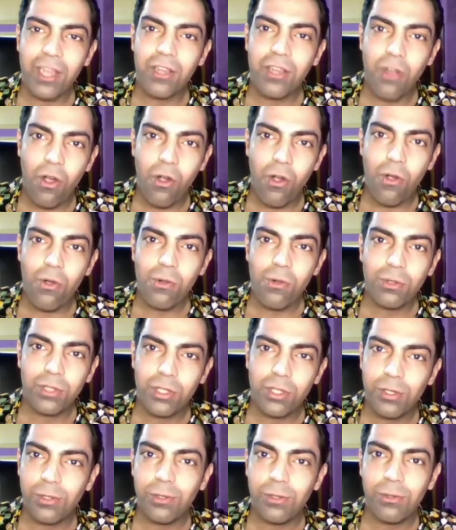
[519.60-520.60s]
we
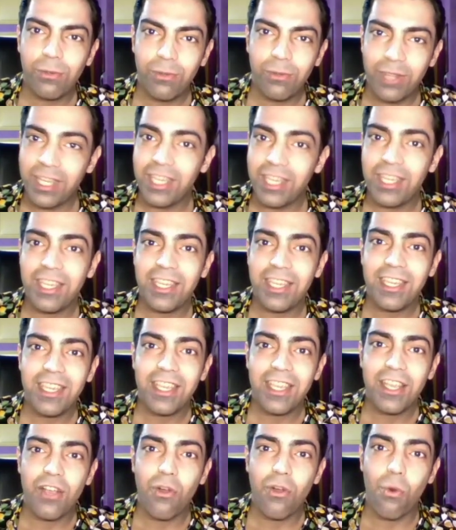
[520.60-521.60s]
go to
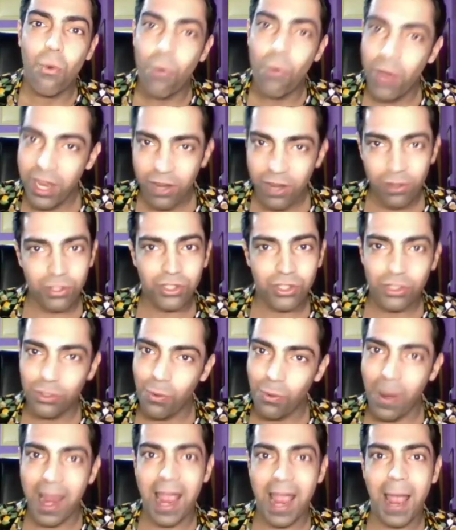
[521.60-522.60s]
the
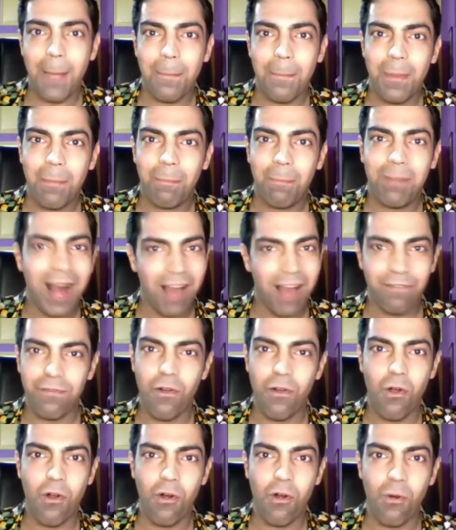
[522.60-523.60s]
WigoSwap
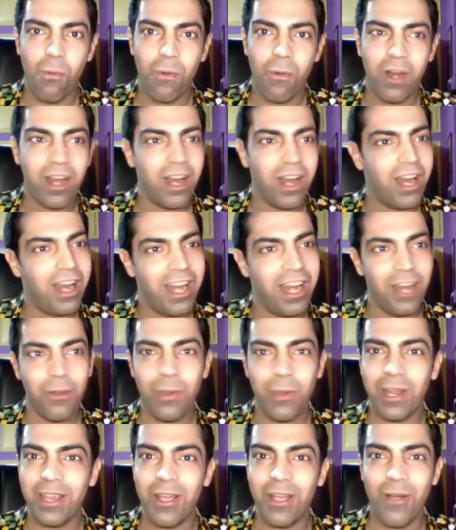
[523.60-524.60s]
platform.
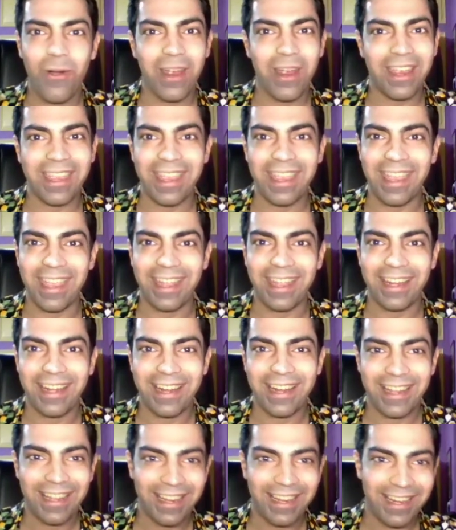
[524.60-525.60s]
Here we go again.
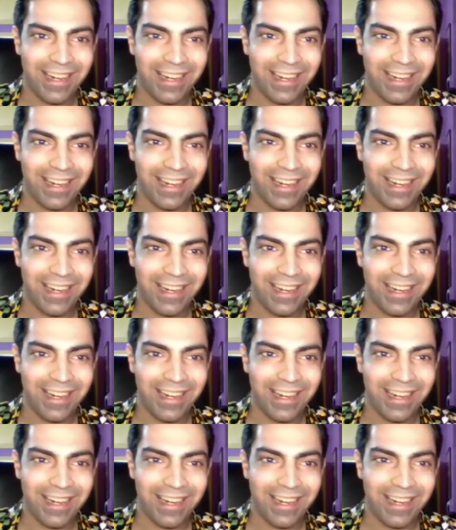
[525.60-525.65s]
